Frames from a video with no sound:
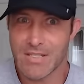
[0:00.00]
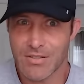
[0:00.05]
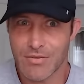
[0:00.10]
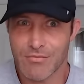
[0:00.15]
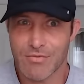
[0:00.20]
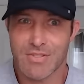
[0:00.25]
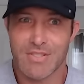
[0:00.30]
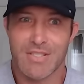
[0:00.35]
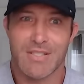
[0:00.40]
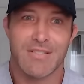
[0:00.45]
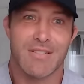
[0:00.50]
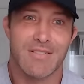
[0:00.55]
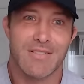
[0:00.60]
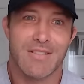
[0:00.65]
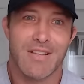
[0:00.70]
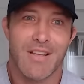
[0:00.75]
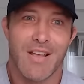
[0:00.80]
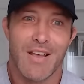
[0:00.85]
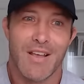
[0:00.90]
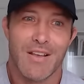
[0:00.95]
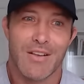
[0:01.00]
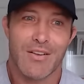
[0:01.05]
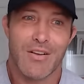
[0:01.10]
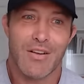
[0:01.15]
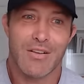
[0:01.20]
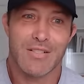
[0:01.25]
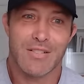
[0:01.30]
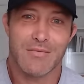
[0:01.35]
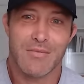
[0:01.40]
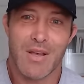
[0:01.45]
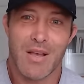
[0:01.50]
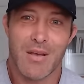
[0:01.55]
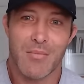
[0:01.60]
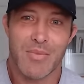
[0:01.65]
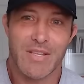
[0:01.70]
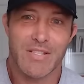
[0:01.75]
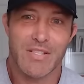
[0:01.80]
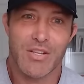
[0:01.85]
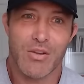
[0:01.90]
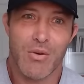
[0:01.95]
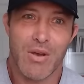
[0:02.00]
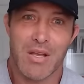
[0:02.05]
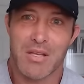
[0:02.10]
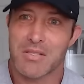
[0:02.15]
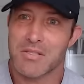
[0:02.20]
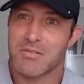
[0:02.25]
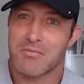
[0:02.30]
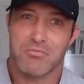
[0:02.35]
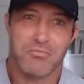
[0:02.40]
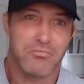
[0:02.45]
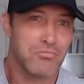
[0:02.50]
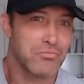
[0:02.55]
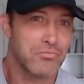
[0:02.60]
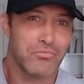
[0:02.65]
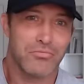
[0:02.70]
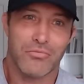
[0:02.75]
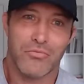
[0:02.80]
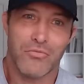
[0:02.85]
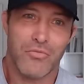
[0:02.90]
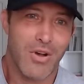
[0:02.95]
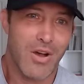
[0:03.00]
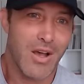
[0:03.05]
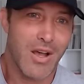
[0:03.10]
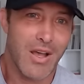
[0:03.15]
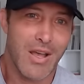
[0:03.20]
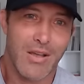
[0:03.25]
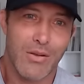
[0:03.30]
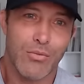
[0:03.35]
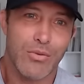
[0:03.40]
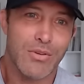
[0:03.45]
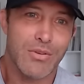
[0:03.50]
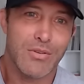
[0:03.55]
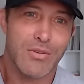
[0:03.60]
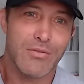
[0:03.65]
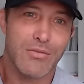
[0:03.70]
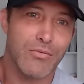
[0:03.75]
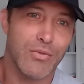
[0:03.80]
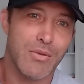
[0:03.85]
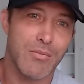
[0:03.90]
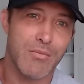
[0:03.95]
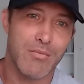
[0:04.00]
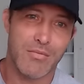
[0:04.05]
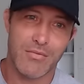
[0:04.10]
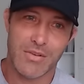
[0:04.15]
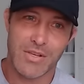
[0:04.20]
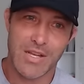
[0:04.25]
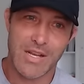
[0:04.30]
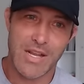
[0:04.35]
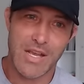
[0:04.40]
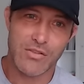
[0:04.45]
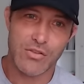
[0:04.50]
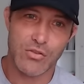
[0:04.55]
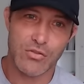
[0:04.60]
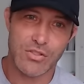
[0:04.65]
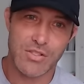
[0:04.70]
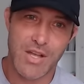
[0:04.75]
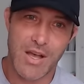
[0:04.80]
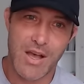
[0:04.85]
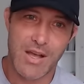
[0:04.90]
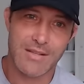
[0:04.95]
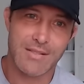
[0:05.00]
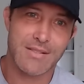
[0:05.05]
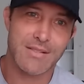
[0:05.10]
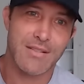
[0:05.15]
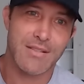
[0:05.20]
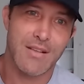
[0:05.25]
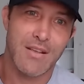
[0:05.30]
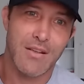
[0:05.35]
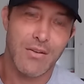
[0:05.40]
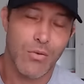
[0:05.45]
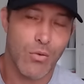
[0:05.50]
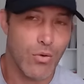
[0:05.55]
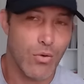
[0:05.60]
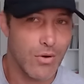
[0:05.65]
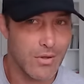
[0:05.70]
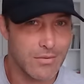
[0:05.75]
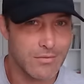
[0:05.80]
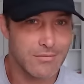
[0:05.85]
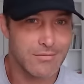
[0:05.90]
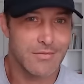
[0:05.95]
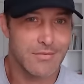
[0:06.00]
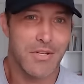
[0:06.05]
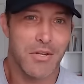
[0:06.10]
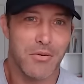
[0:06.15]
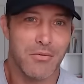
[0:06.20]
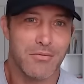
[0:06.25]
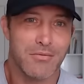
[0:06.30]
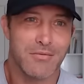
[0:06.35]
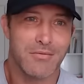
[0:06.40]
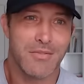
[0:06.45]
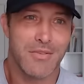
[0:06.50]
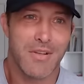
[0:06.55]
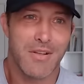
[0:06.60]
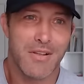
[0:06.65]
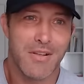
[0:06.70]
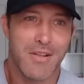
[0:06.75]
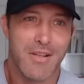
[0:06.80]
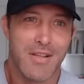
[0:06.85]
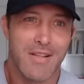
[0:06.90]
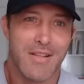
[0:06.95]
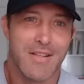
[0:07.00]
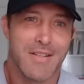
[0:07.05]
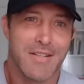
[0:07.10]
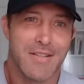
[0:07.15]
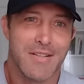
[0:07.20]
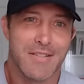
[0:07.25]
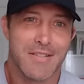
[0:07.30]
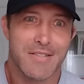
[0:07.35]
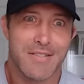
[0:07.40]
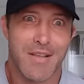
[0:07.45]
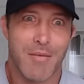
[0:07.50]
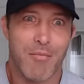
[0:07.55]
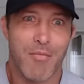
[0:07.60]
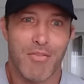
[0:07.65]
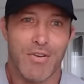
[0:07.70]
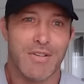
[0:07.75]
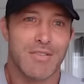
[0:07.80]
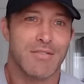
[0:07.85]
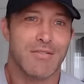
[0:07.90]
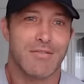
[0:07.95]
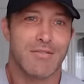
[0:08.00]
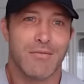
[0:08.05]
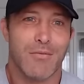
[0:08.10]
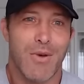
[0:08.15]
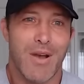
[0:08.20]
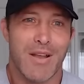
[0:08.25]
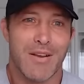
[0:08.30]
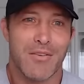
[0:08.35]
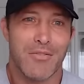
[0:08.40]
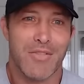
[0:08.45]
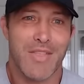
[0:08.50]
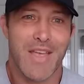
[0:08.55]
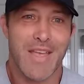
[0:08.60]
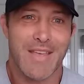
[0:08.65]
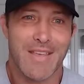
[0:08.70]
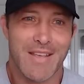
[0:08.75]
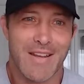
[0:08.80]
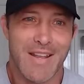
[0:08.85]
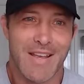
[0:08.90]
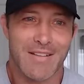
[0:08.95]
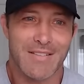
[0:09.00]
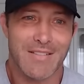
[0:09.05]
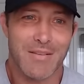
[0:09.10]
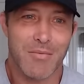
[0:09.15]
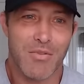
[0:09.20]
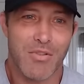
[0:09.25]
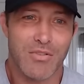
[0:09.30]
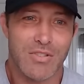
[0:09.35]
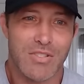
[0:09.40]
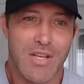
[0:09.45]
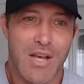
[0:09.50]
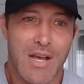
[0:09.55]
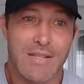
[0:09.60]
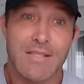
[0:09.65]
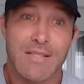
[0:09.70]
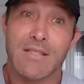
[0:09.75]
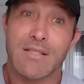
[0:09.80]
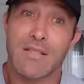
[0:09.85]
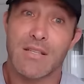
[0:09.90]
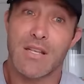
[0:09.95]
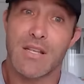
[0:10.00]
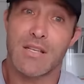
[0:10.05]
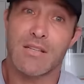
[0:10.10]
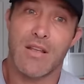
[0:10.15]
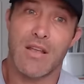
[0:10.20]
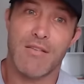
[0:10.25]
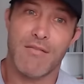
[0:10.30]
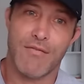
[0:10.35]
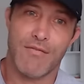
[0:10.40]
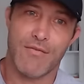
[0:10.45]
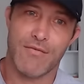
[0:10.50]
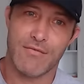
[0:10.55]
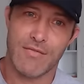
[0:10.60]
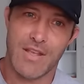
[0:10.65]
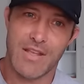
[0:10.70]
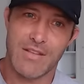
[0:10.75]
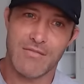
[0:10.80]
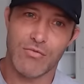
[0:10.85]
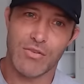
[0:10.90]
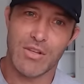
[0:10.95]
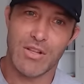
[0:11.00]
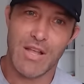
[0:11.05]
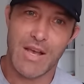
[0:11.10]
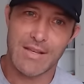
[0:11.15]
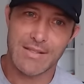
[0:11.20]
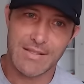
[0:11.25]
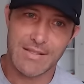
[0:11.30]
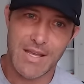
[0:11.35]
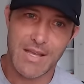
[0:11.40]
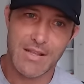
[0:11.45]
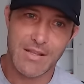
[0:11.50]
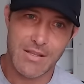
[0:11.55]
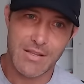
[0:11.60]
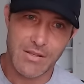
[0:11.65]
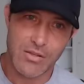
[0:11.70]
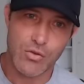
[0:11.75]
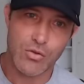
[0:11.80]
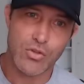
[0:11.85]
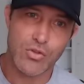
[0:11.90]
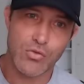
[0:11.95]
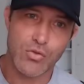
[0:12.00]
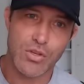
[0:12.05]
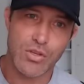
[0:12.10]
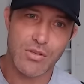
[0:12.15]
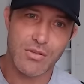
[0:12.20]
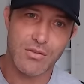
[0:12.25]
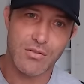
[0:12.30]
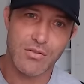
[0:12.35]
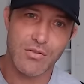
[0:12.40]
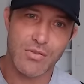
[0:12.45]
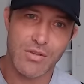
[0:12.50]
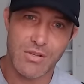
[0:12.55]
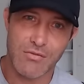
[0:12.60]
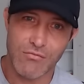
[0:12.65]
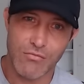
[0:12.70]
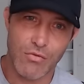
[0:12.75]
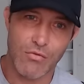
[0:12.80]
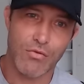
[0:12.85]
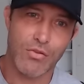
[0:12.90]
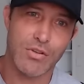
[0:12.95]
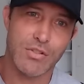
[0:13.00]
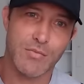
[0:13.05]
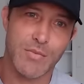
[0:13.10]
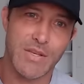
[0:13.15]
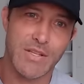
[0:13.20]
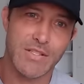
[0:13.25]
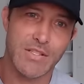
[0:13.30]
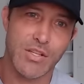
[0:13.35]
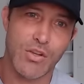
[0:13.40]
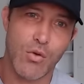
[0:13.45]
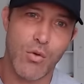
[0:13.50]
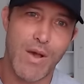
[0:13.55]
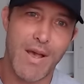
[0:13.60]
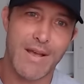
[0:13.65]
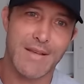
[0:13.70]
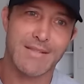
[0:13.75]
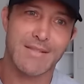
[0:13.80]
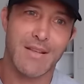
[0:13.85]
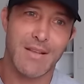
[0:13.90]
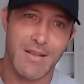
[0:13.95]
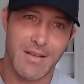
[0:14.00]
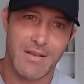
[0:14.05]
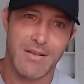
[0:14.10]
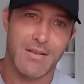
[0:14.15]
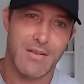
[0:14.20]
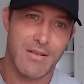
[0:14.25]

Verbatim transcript: Insulin resistance causes PCOS. Why wouldn't we connect those dots? Or, you know, some of us, why don't they connect some of those dots and realize that you can reverse PCOS